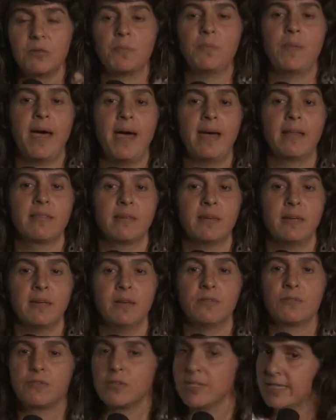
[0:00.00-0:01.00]
a path
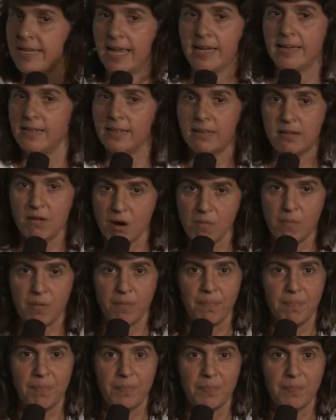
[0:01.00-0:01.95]
of transcending karma.